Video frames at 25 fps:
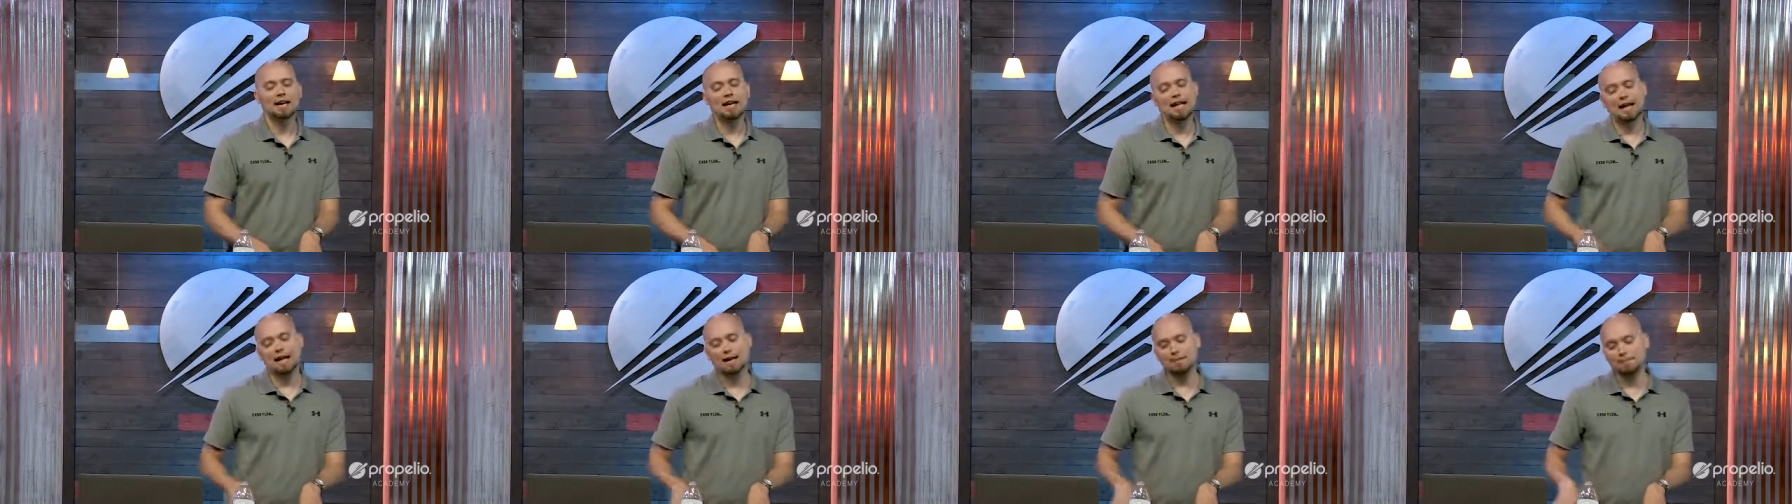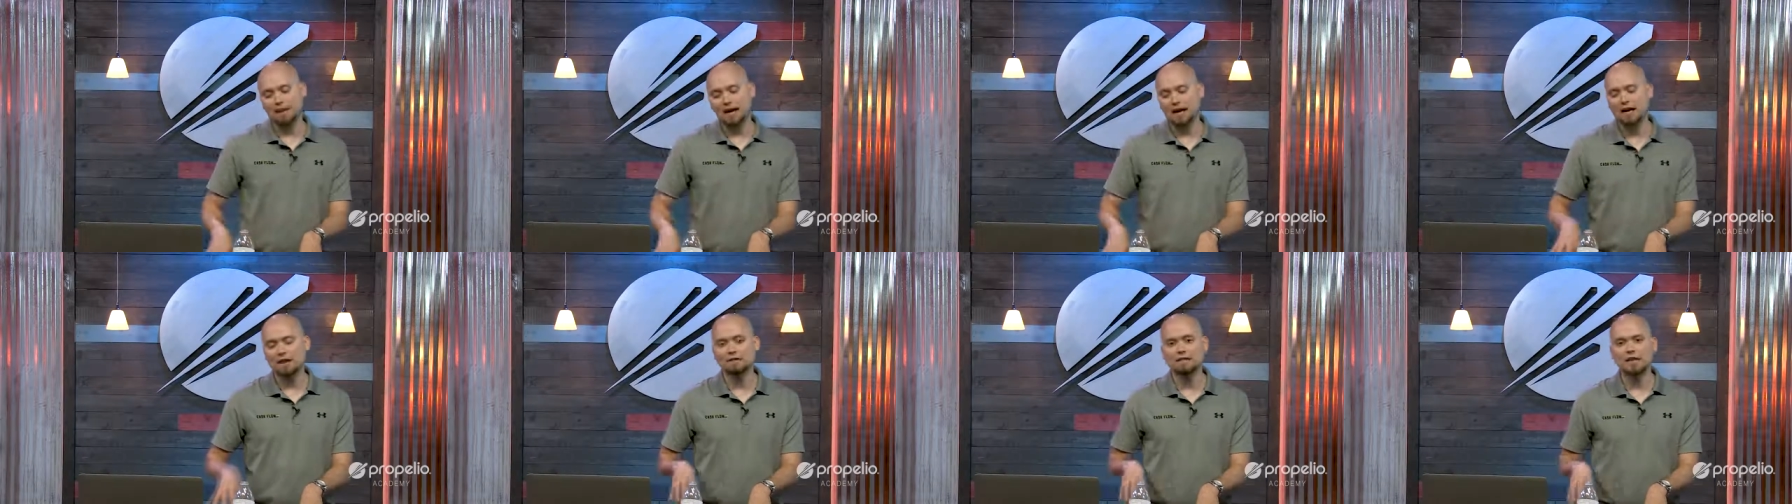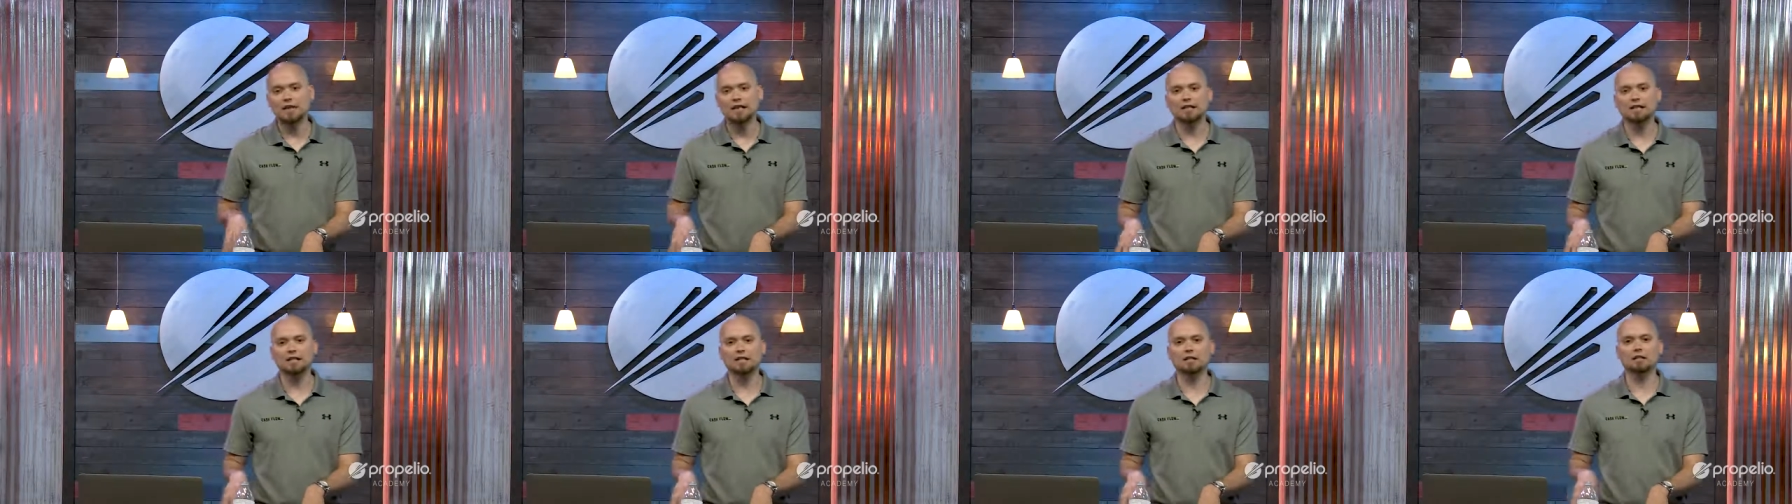hey, May of
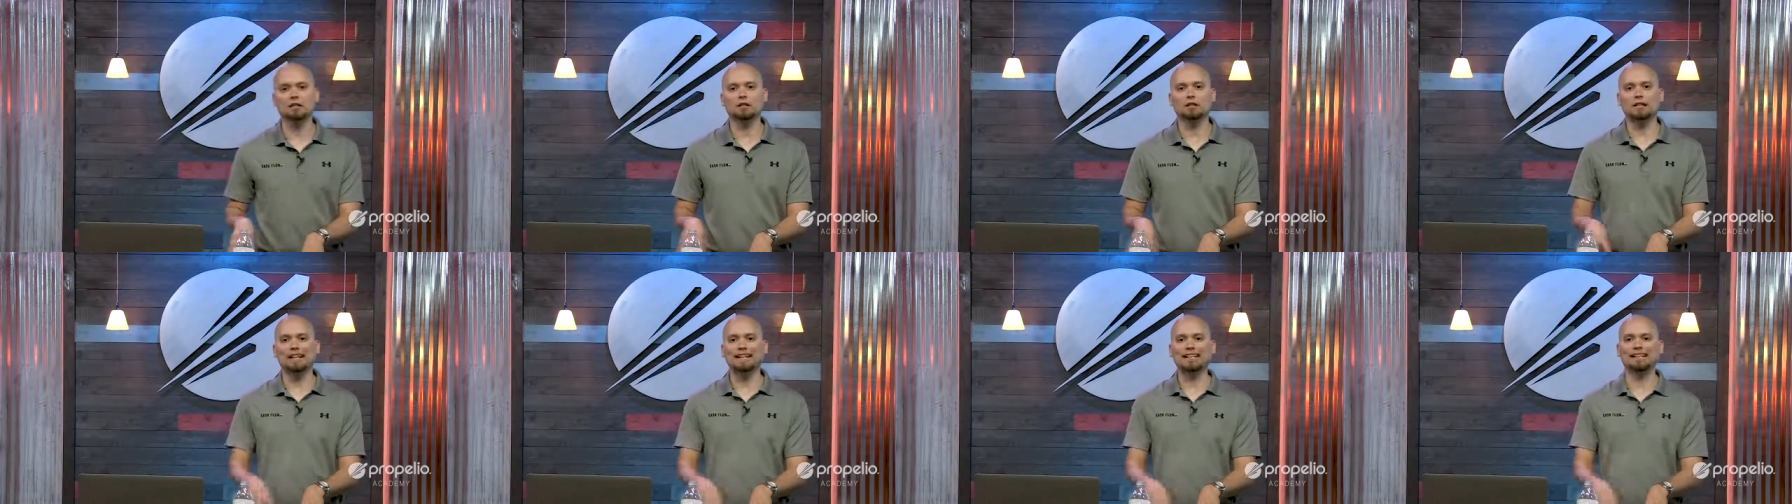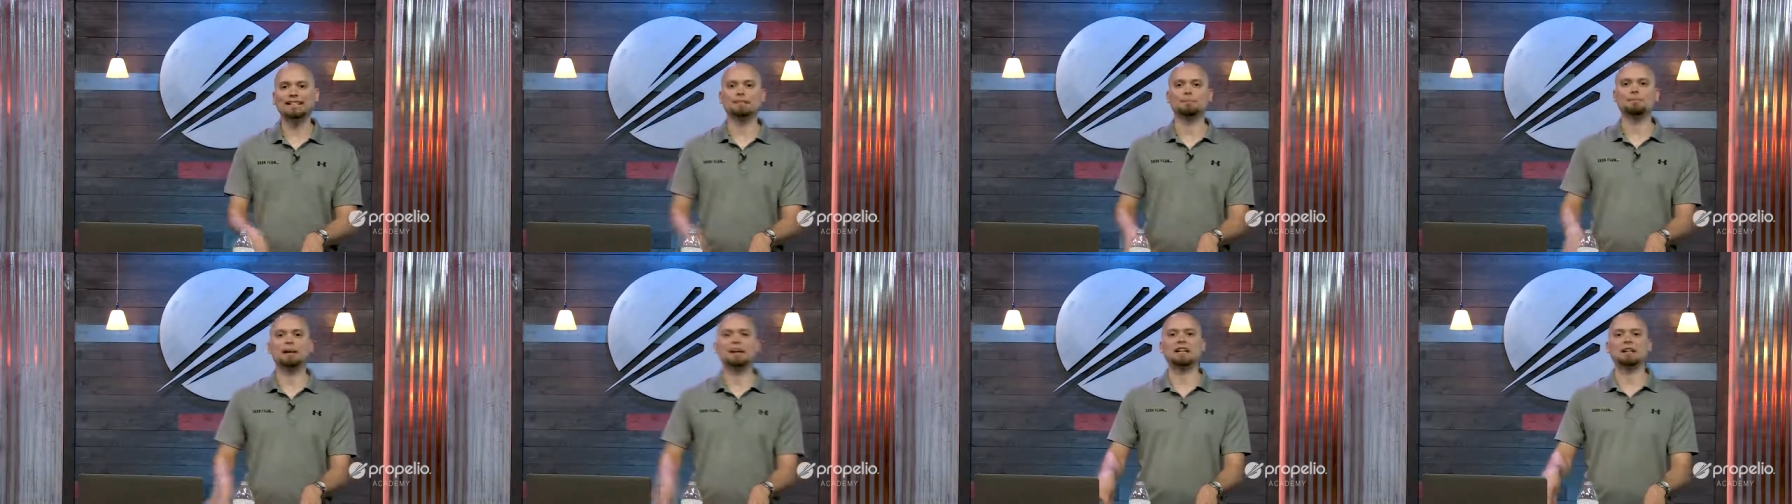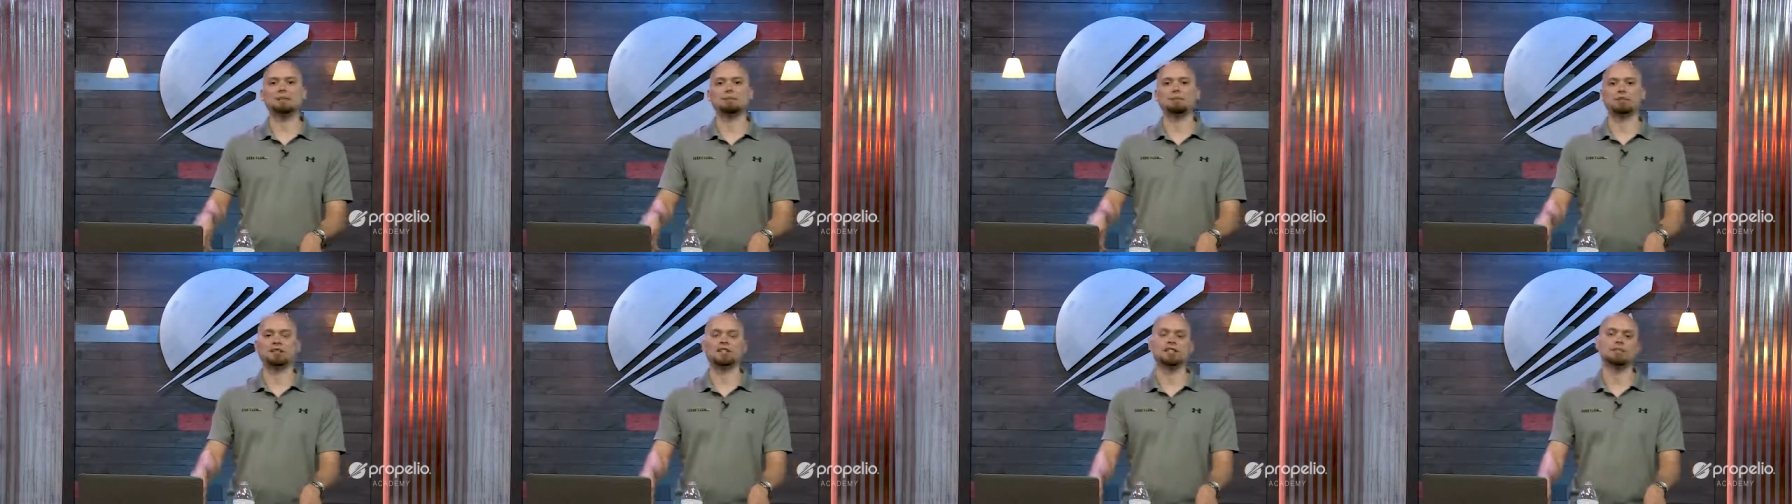next year, they need to make
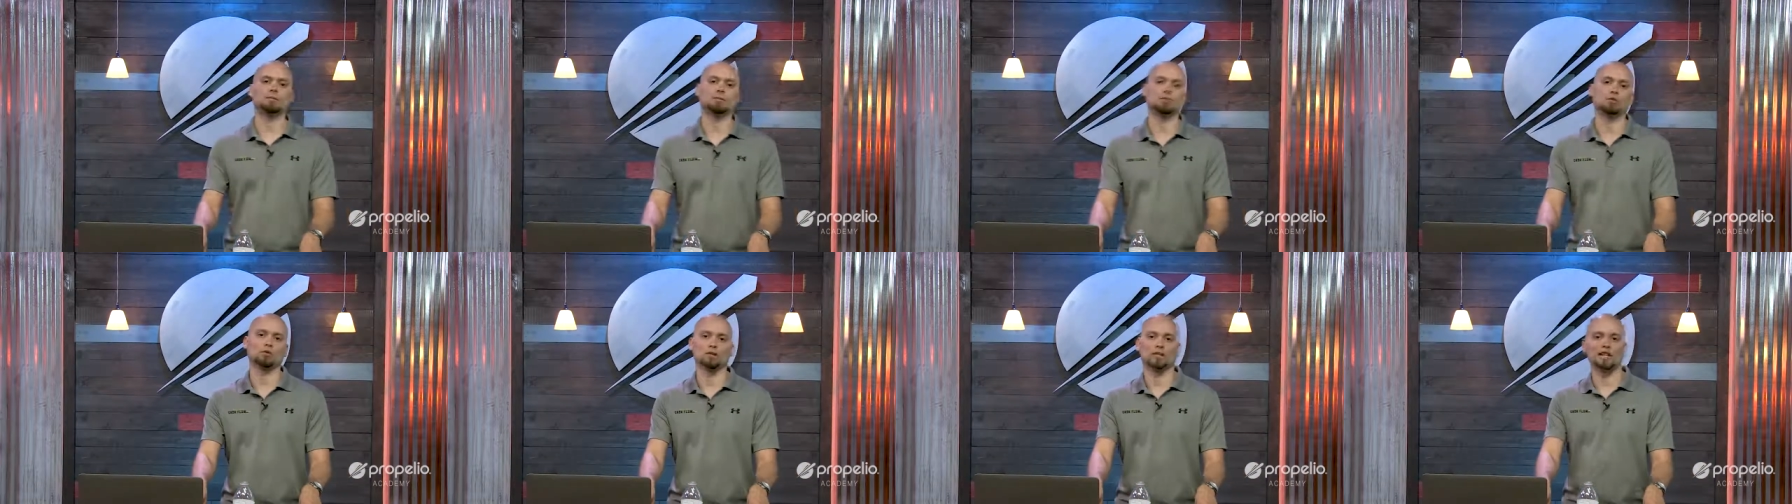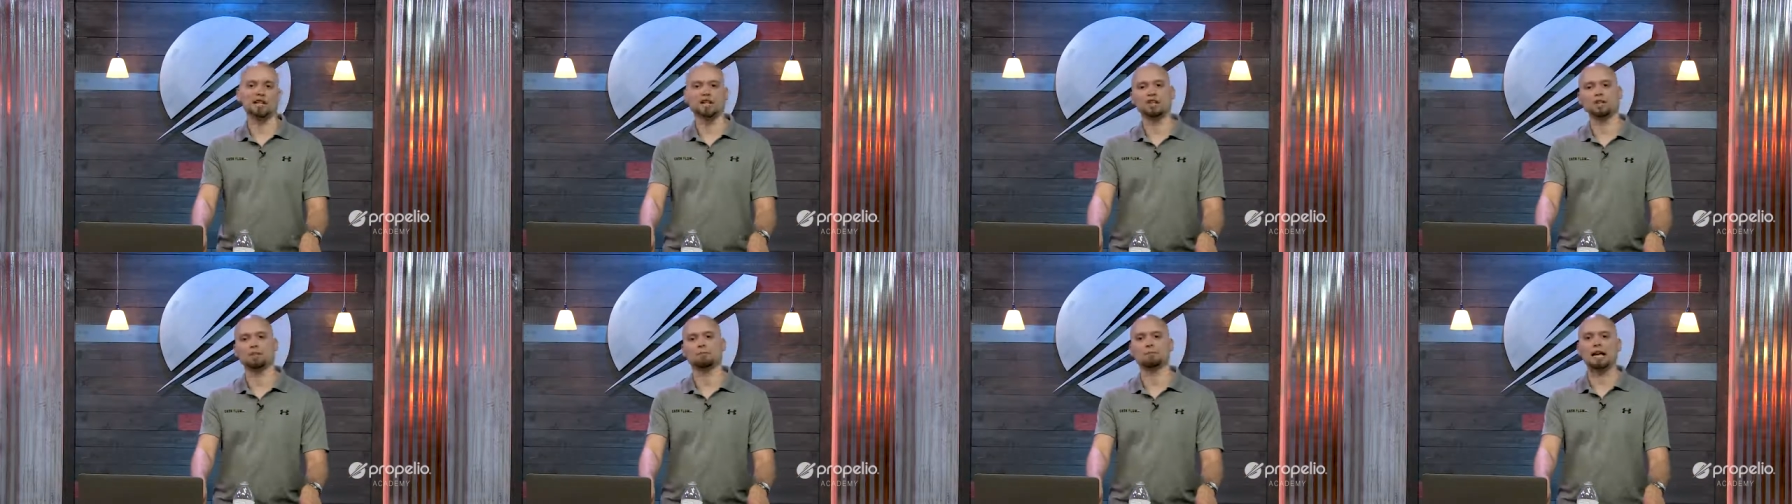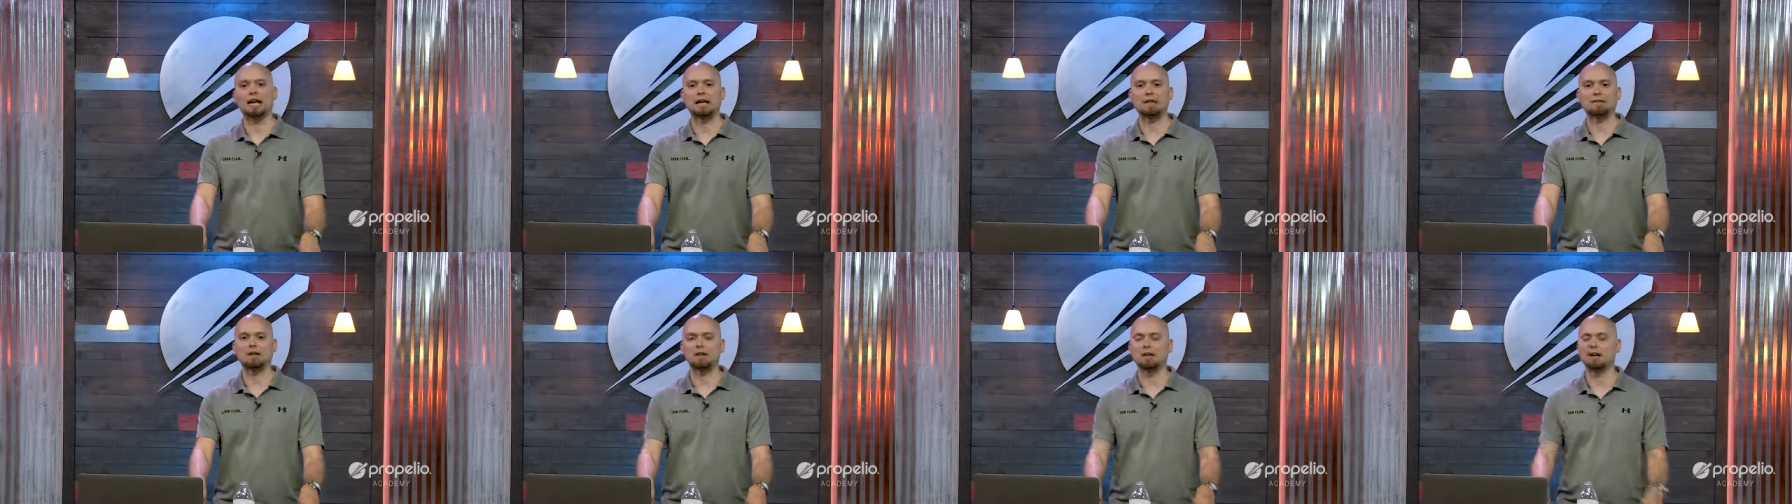a principal reduction
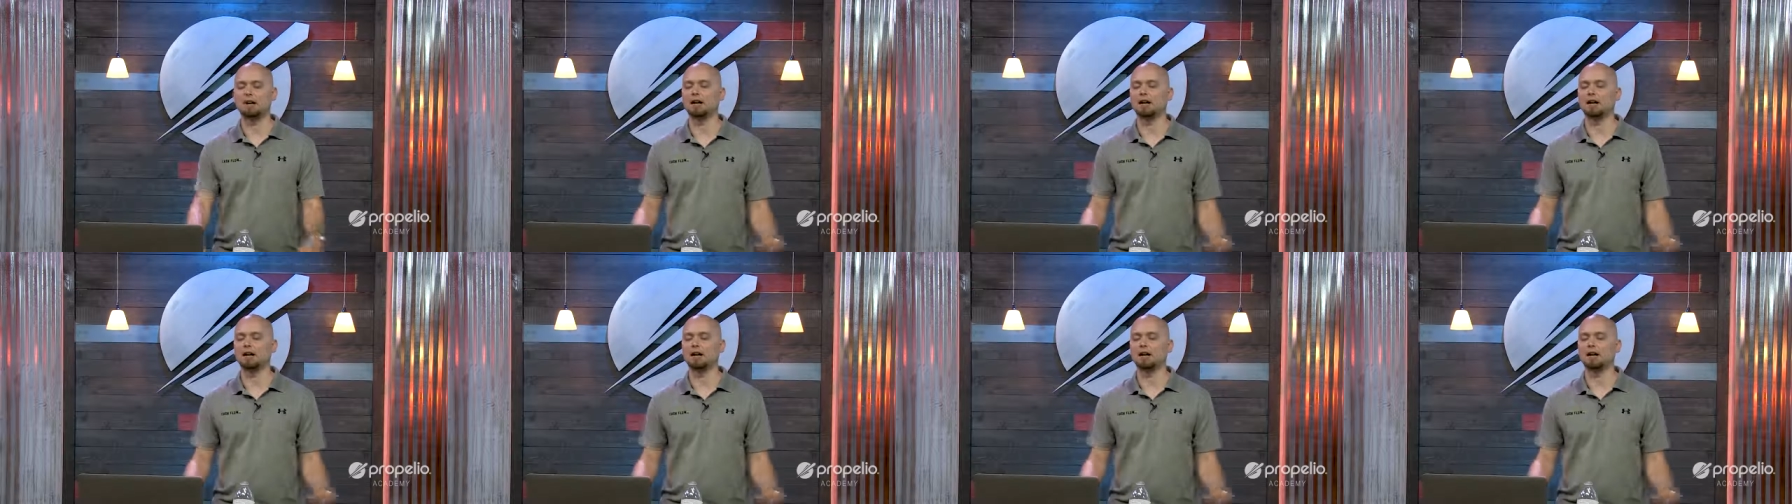payment